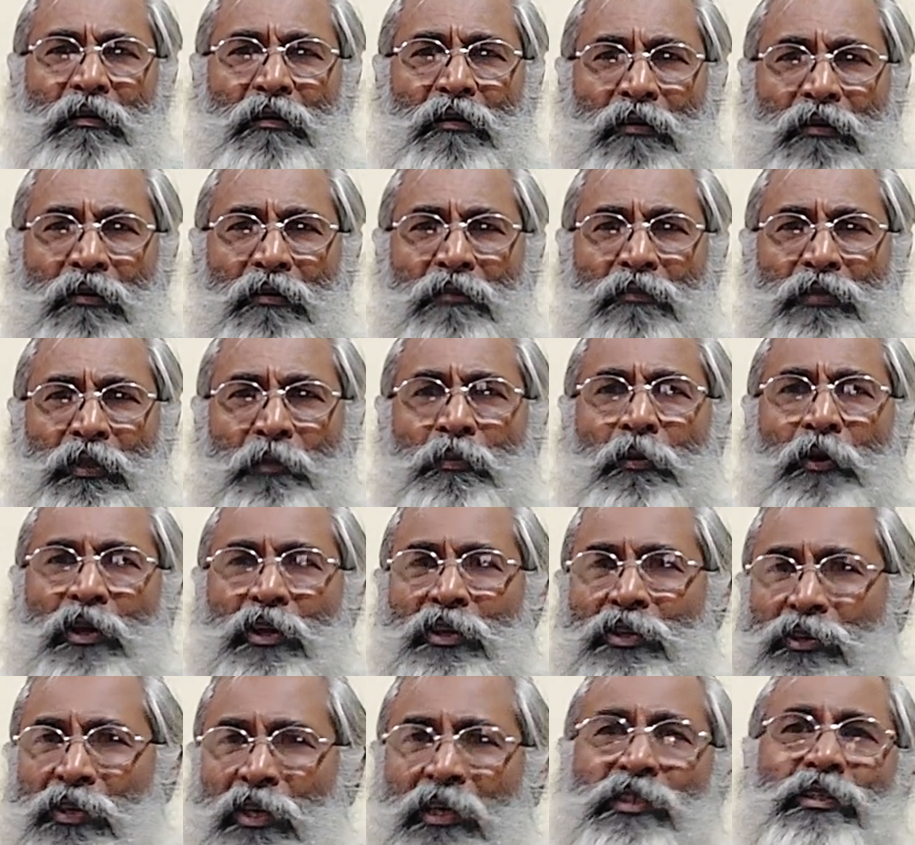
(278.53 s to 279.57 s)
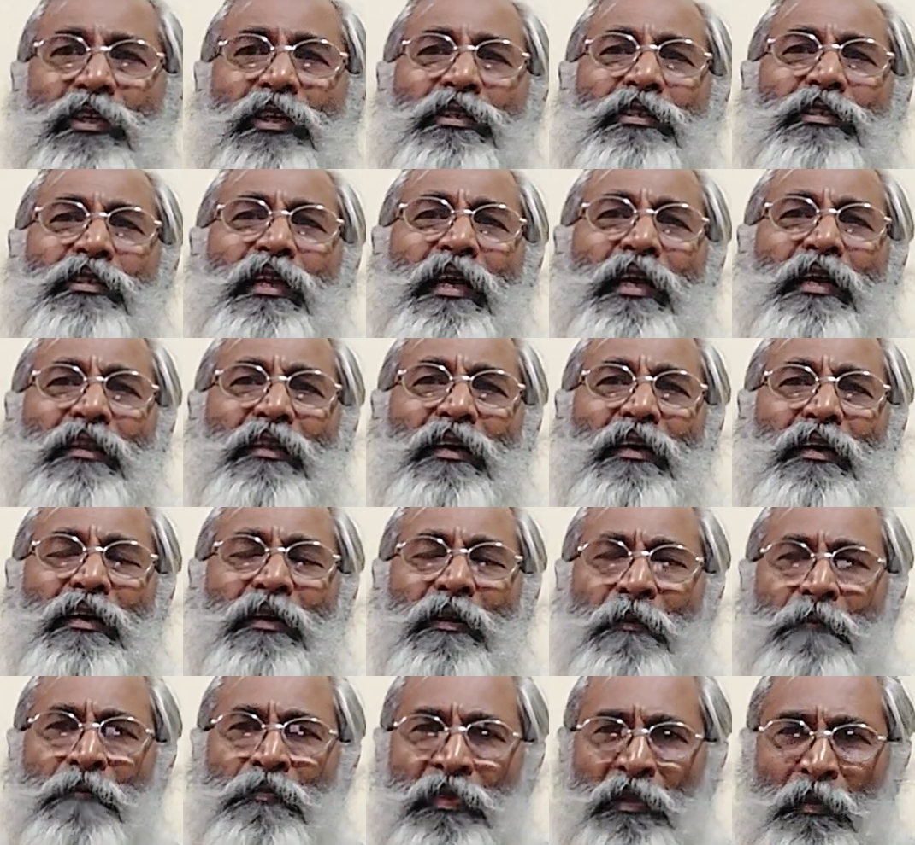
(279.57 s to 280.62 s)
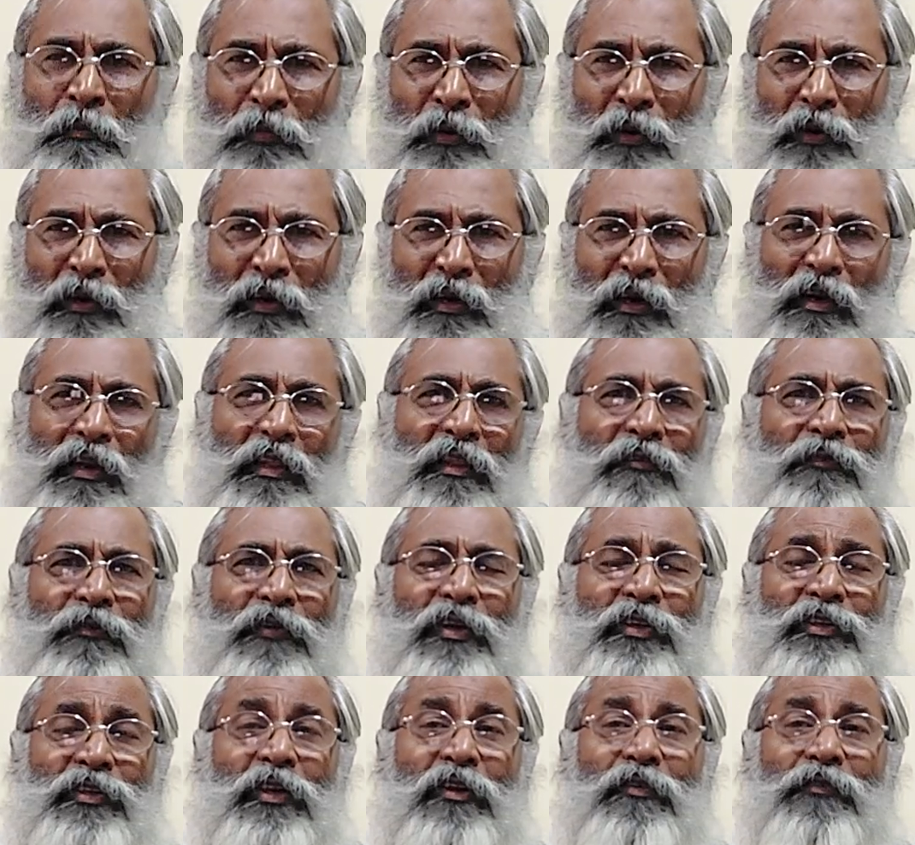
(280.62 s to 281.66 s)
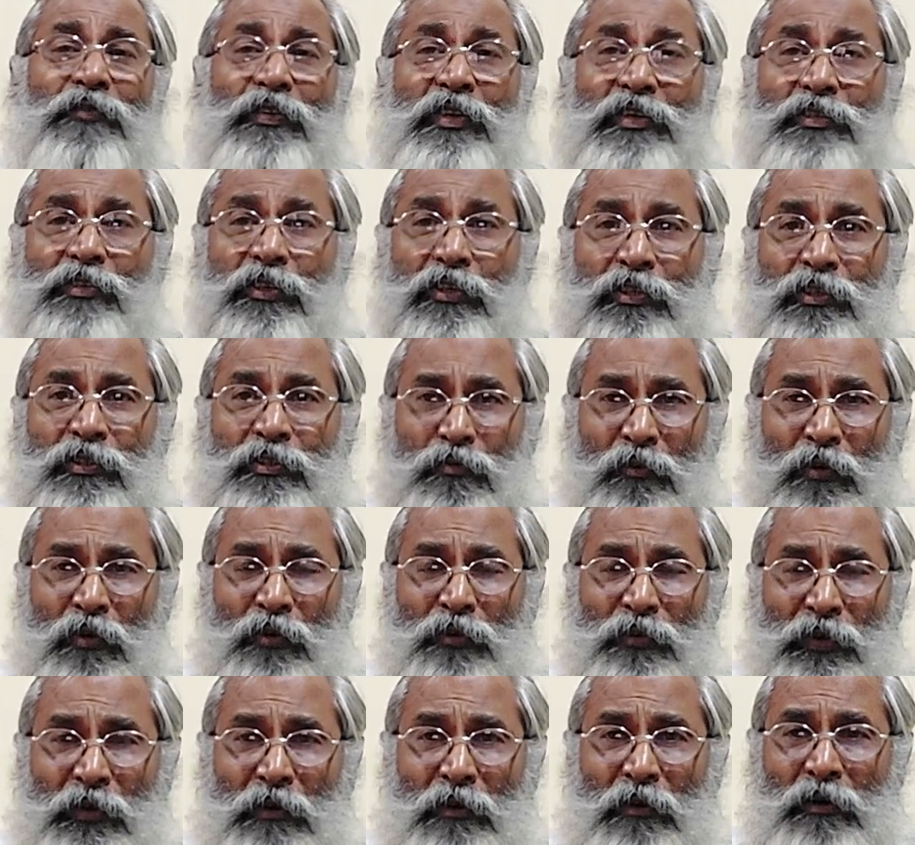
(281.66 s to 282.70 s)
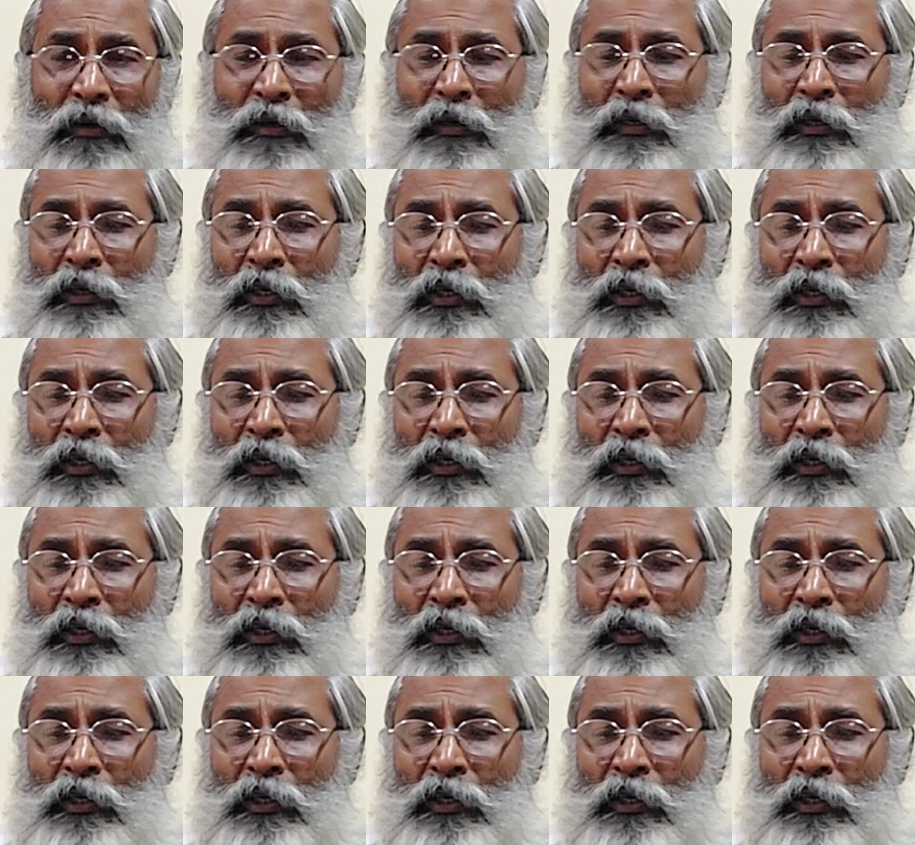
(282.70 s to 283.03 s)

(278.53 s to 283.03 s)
you know, the body structure is like that, particularly the facial features, what we call.